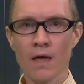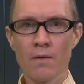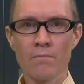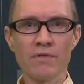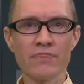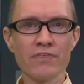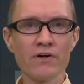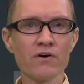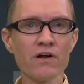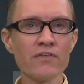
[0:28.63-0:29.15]

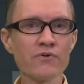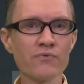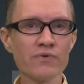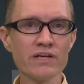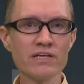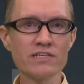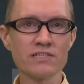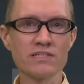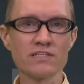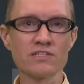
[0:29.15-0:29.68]
But there are other
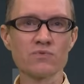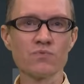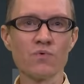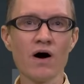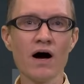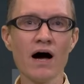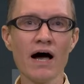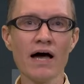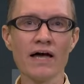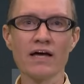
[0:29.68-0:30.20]
reasons
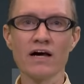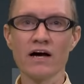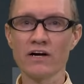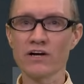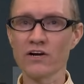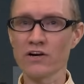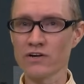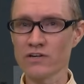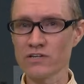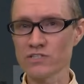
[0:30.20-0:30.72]
why a
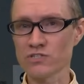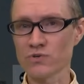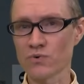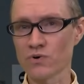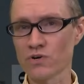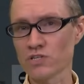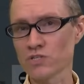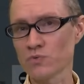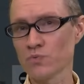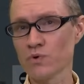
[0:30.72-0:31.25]
current
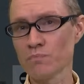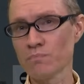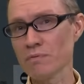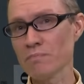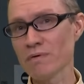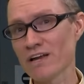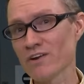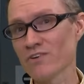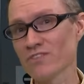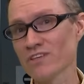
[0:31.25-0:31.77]
source would be
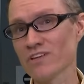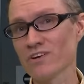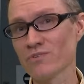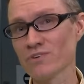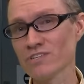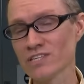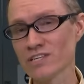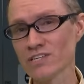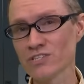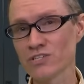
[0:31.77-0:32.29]
better than a
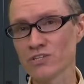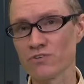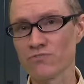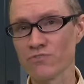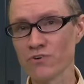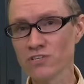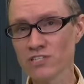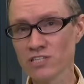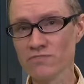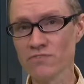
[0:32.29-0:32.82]
resistor.
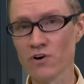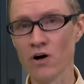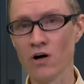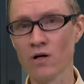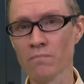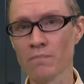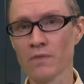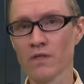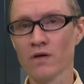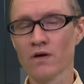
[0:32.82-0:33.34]
First of all,
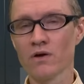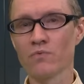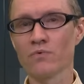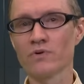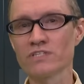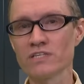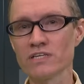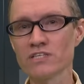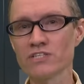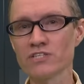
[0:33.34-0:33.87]

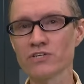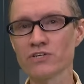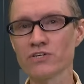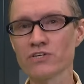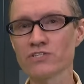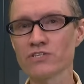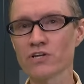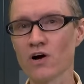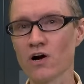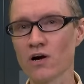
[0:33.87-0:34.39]

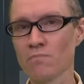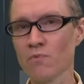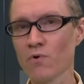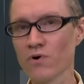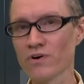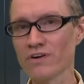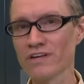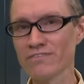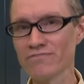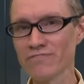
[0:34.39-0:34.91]
resistors are
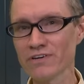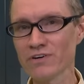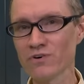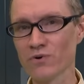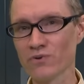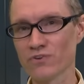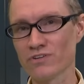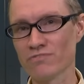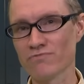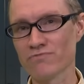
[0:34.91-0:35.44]
more
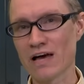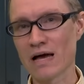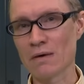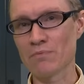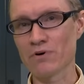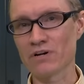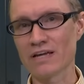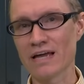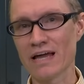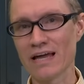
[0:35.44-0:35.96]
difficult to
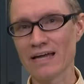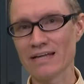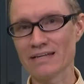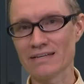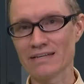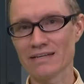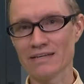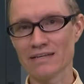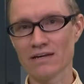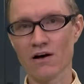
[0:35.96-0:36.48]
fabricate
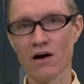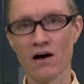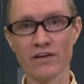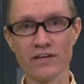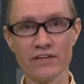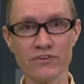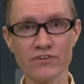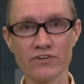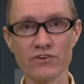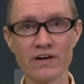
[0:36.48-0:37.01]
on
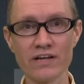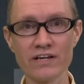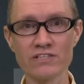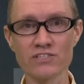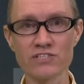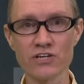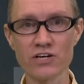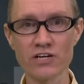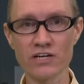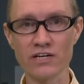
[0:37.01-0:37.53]
integrated
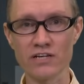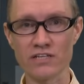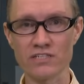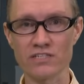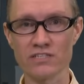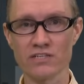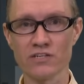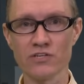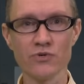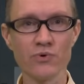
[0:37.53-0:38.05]

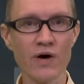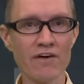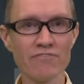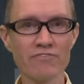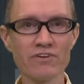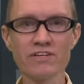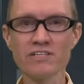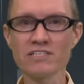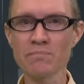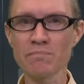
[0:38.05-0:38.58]
circuits. You have
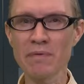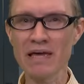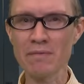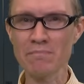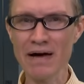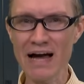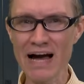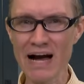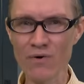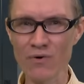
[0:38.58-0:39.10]
to dissipate
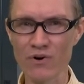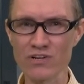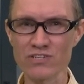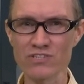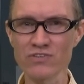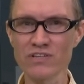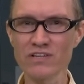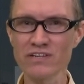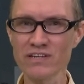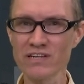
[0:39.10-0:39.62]
power,
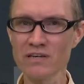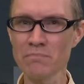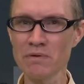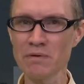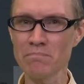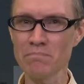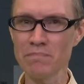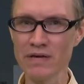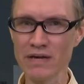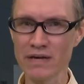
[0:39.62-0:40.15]
so they tend to be
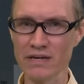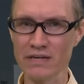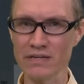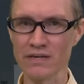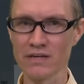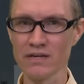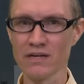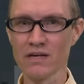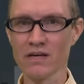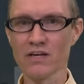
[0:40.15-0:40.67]
big.
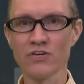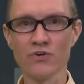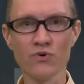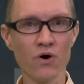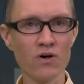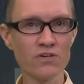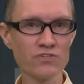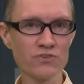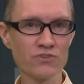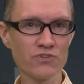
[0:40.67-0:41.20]
You
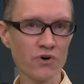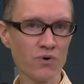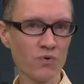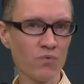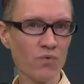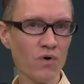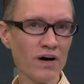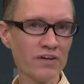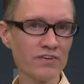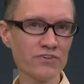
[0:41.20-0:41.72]
also don't
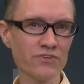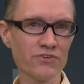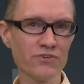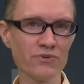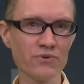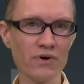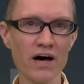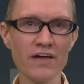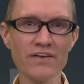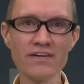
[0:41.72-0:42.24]
want
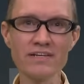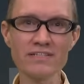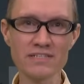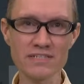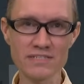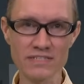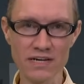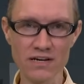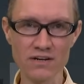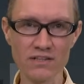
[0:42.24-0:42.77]
to
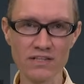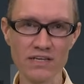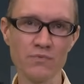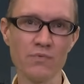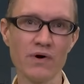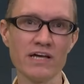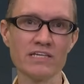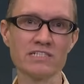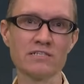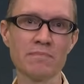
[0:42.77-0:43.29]
unnecessarily
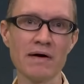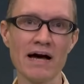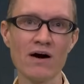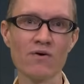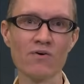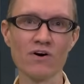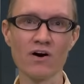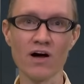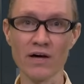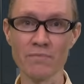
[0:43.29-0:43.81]
waste
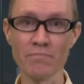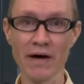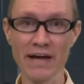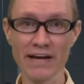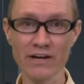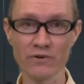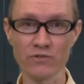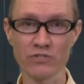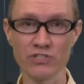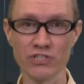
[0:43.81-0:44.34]
power on
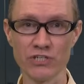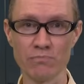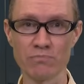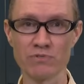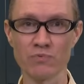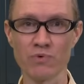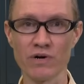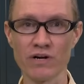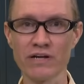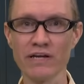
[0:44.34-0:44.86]
microchips,
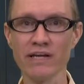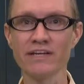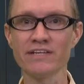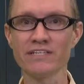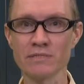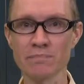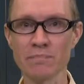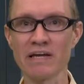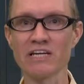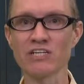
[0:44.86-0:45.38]
where heat
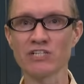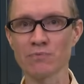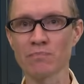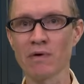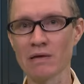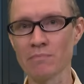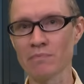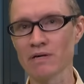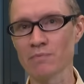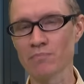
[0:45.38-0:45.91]
dissipation
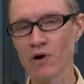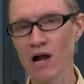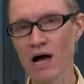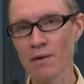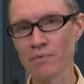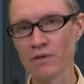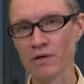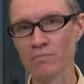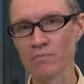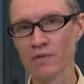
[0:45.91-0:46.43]
might be a
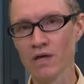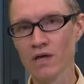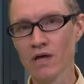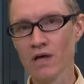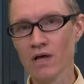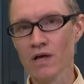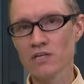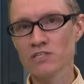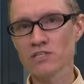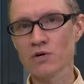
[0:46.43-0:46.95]
problem.
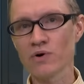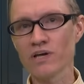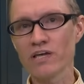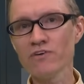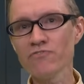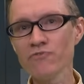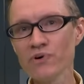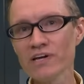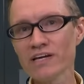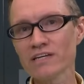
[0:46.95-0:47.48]
So
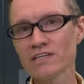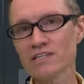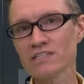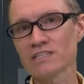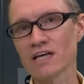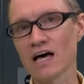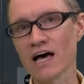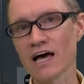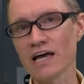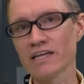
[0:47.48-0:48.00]
if we can
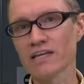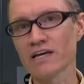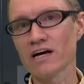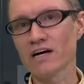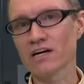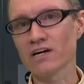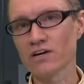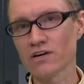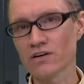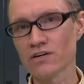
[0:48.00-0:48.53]
design a
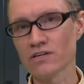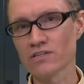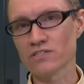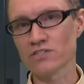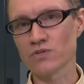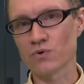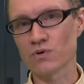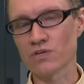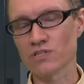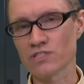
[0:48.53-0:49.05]
current
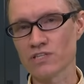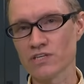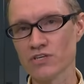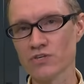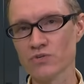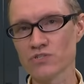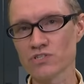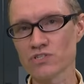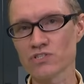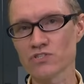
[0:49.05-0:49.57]
source that
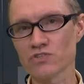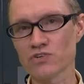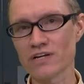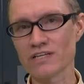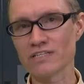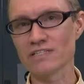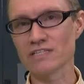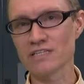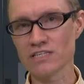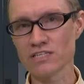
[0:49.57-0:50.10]
uses
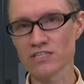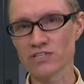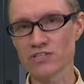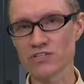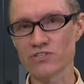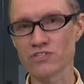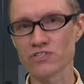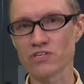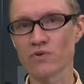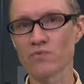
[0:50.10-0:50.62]

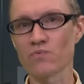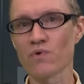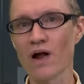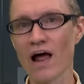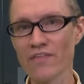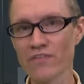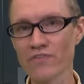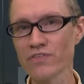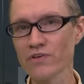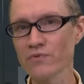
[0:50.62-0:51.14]
transistors
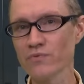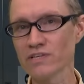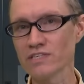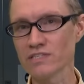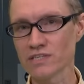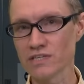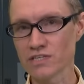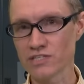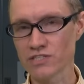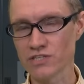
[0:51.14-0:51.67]
rather than
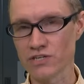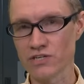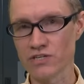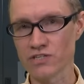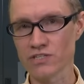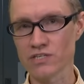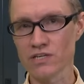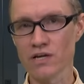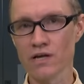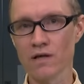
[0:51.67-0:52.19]

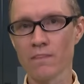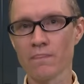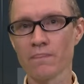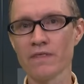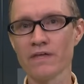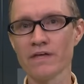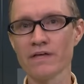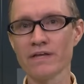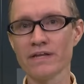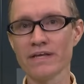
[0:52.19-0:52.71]
resistors,
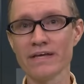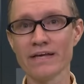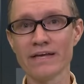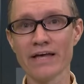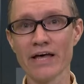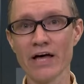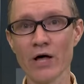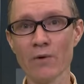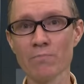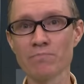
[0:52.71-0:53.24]
then it
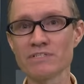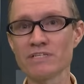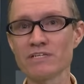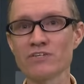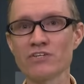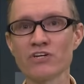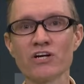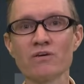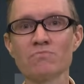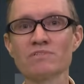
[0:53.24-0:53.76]
helps in
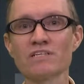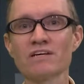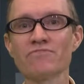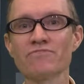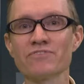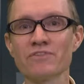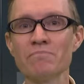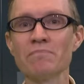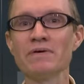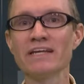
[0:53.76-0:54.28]
terms of
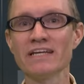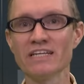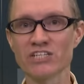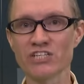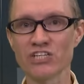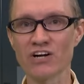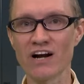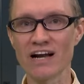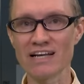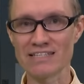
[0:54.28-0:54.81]
the
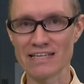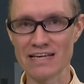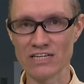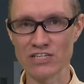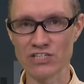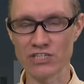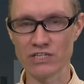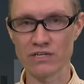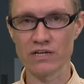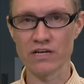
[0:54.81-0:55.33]

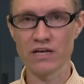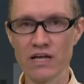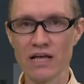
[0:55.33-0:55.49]
miniaturization.